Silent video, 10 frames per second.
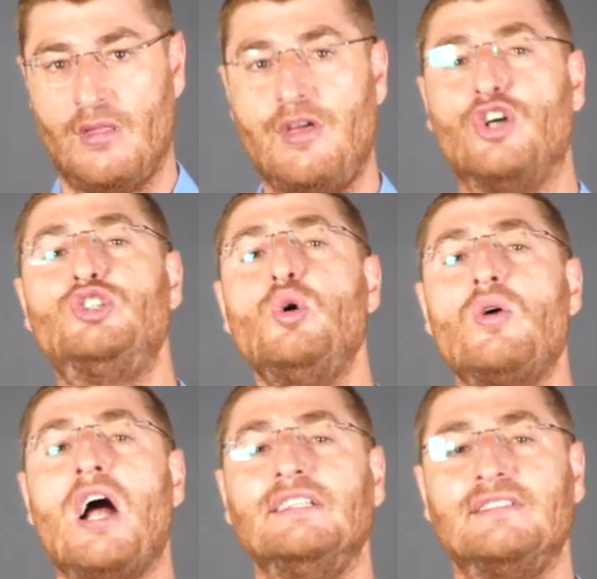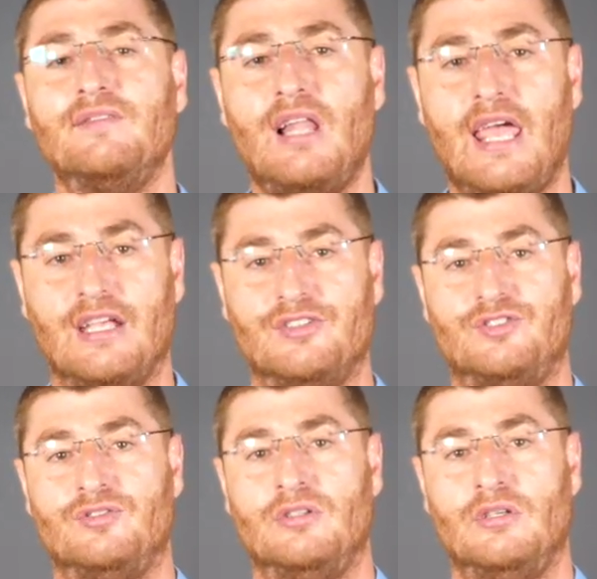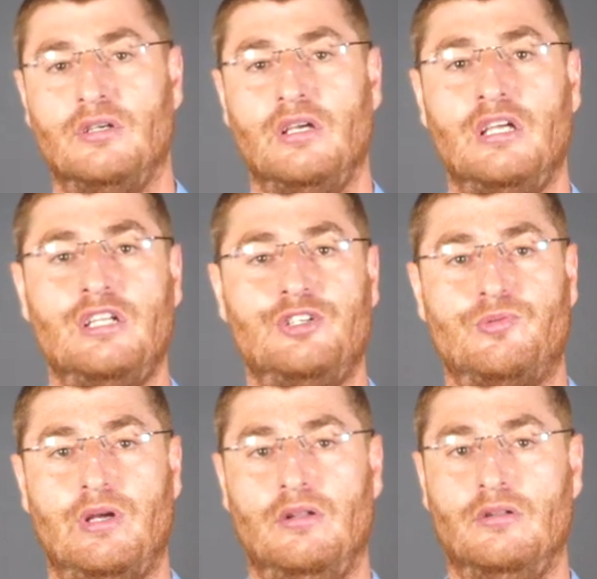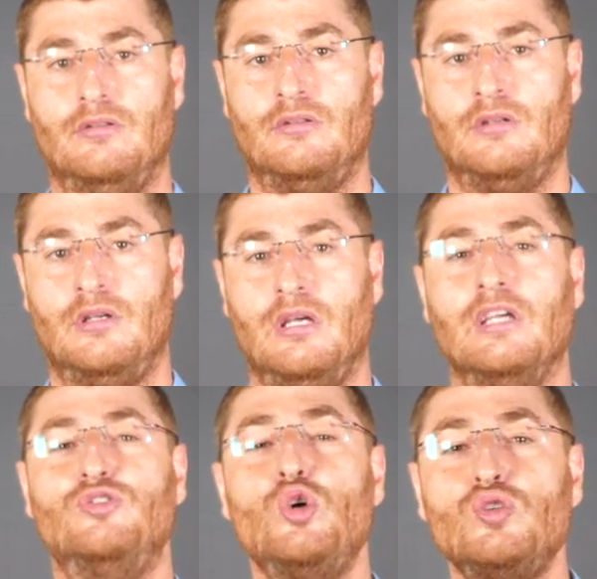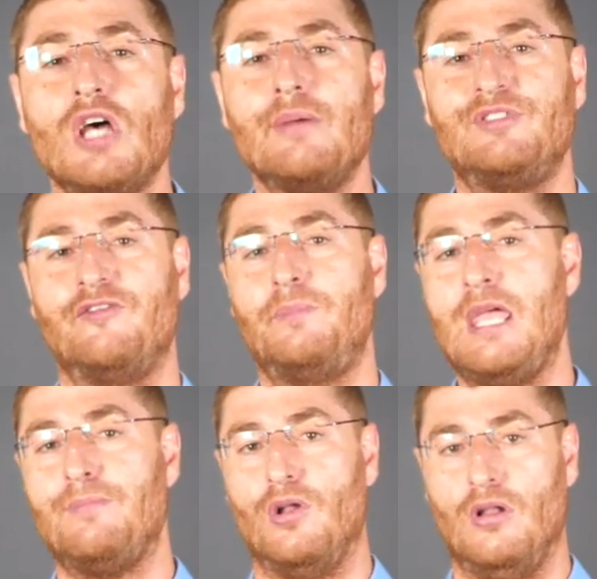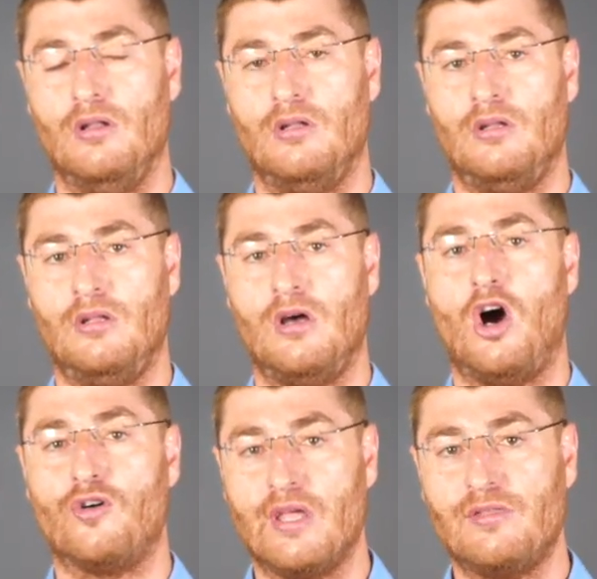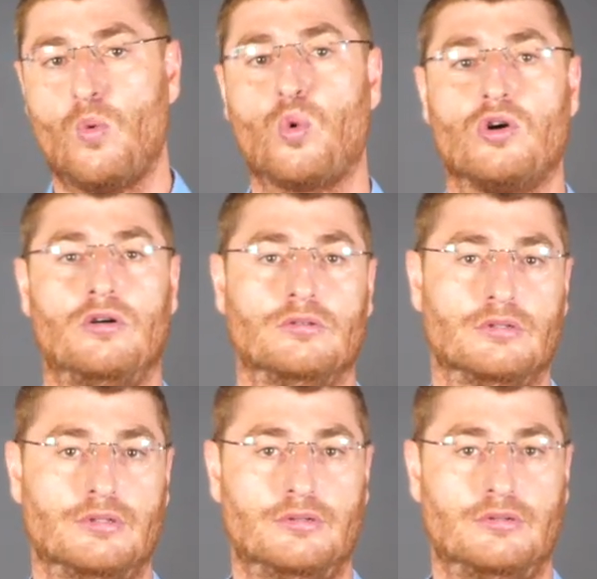There are two kinds of lakes in Israel, and two types of people are in the world.